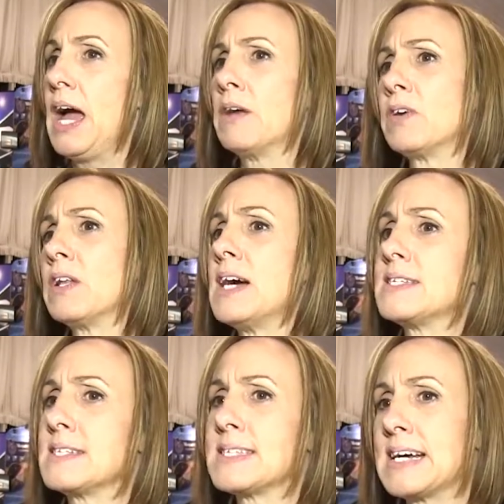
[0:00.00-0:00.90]
and
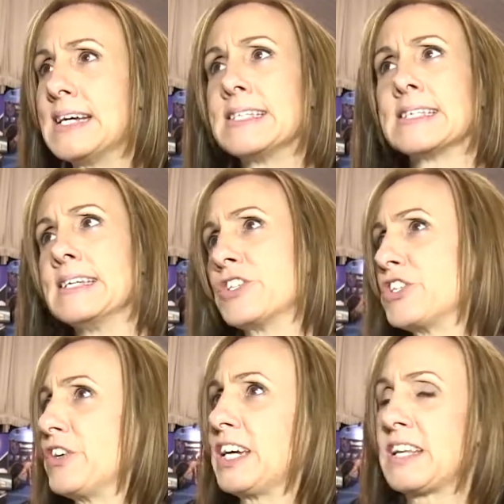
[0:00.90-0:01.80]
realize that science and
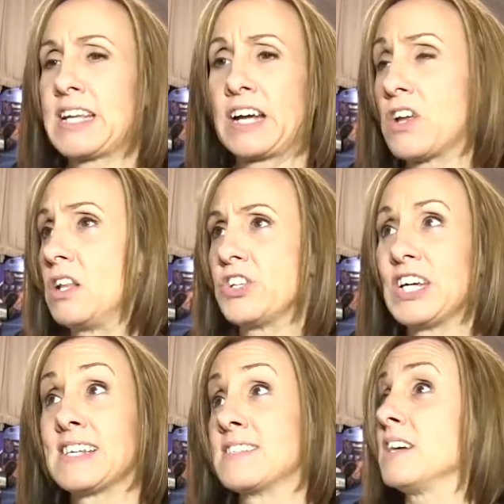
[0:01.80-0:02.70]
engineering and
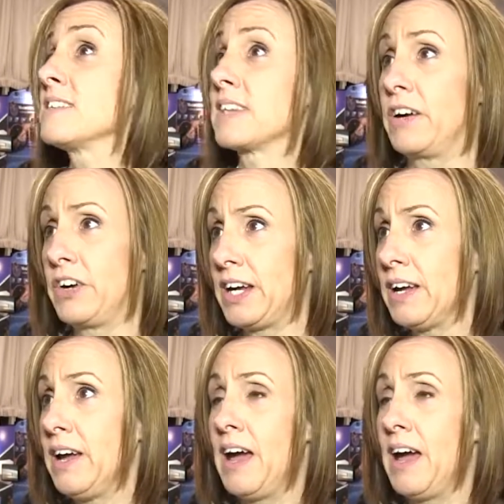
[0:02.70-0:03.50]
technology is not scary,